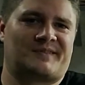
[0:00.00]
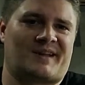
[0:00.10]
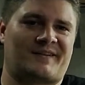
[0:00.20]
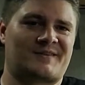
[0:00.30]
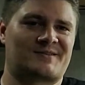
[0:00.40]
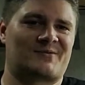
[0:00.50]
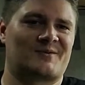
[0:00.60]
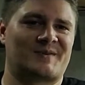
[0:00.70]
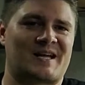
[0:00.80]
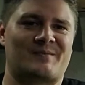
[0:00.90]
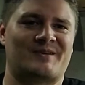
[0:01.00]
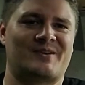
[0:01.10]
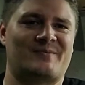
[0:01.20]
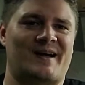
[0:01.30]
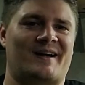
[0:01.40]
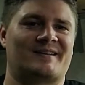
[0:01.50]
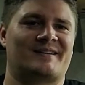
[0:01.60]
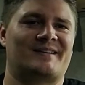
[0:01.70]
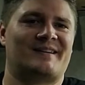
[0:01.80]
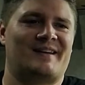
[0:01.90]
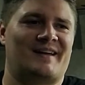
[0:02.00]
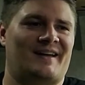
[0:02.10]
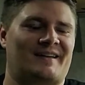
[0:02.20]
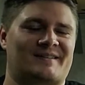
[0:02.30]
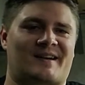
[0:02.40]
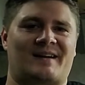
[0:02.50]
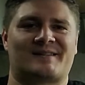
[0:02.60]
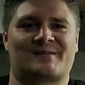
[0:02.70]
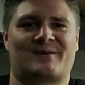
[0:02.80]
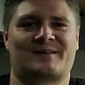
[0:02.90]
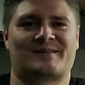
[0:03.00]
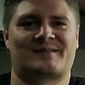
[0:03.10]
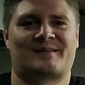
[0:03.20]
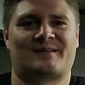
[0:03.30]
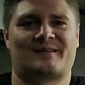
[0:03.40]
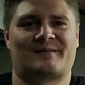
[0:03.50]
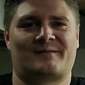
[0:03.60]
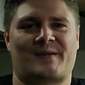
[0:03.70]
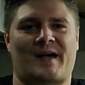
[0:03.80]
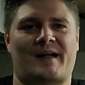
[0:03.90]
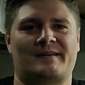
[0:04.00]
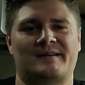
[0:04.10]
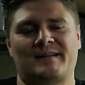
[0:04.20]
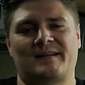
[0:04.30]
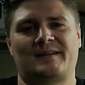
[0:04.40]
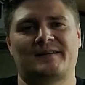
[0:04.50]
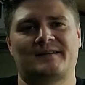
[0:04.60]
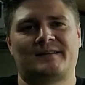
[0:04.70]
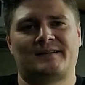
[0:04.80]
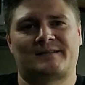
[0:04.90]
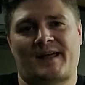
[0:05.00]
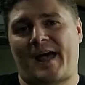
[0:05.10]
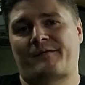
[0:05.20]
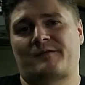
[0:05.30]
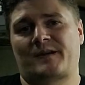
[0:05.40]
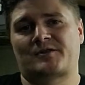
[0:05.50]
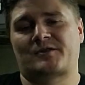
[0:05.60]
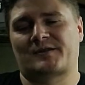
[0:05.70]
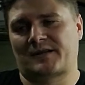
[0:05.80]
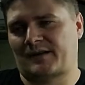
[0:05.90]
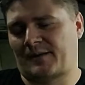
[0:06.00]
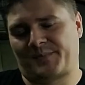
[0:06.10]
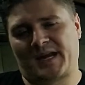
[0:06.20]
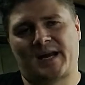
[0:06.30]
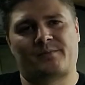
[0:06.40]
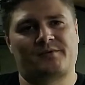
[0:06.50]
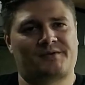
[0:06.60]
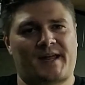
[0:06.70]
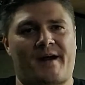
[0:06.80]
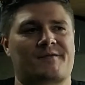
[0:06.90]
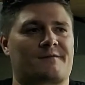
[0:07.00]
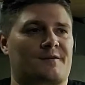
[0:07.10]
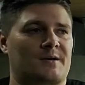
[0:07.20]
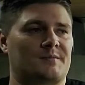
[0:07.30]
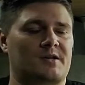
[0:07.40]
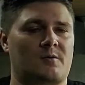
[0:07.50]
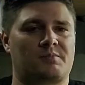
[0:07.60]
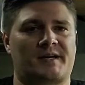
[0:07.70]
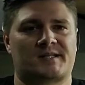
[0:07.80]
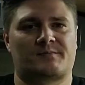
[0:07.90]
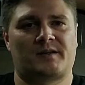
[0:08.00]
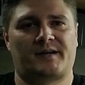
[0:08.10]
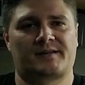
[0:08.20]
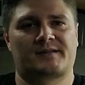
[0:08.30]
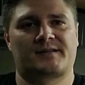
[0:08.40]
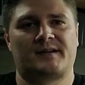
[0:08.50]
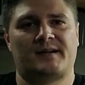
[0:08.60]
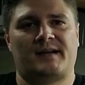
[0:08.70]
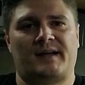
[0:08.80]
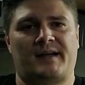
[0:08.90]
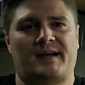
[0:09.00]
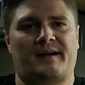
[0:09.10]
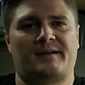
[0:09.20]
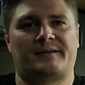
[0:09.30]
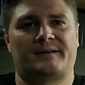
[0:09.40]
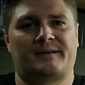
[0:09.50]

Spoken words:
just sort of become a nomad as a consequence of that need to have adventures and be able to have the freedom to go place to place. And